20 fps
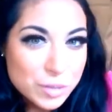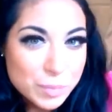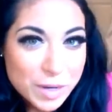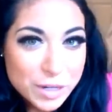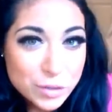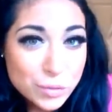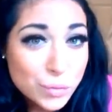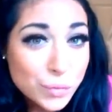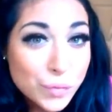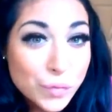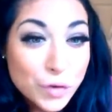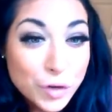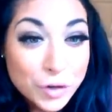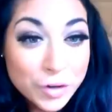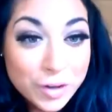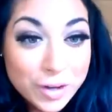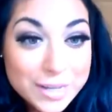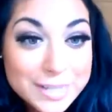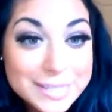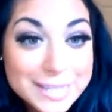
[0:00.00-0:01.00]
special for a
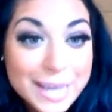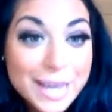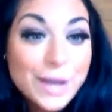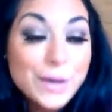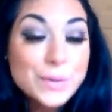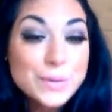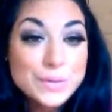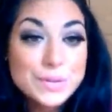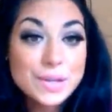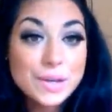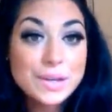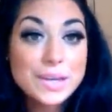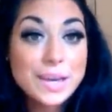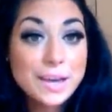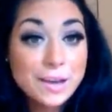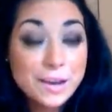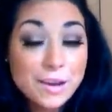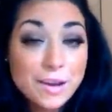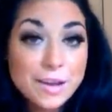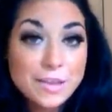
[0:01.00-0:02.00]
night out. So
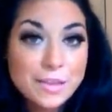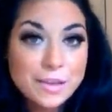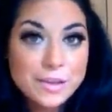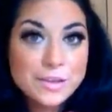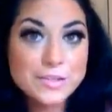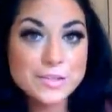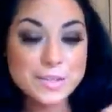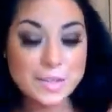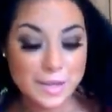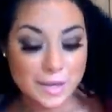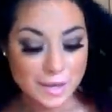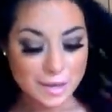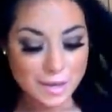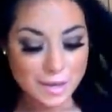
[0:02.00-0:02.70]
yeah, I like those.